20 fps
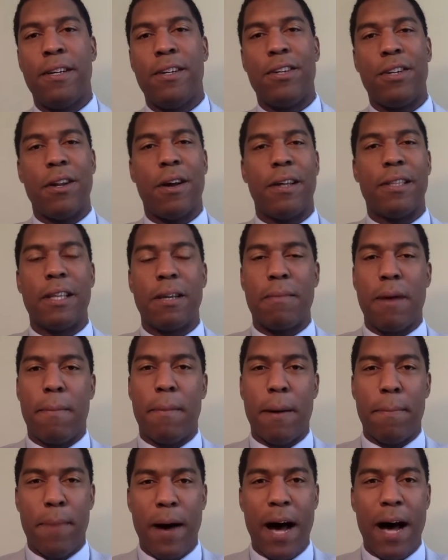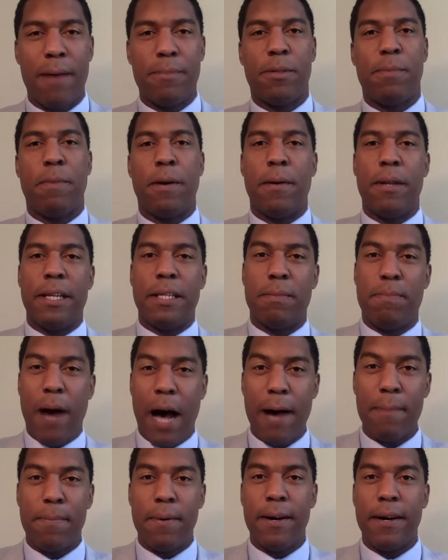You know, I think about my pops, but it's
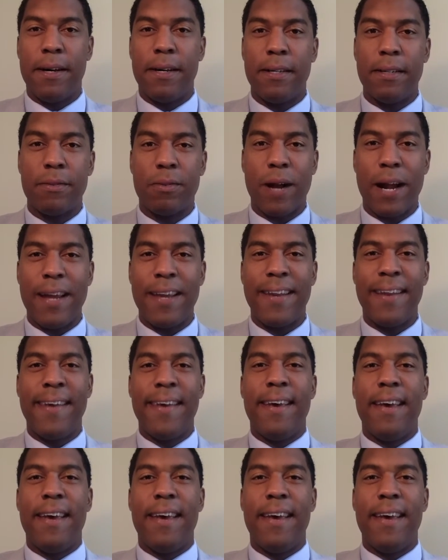Papa, right?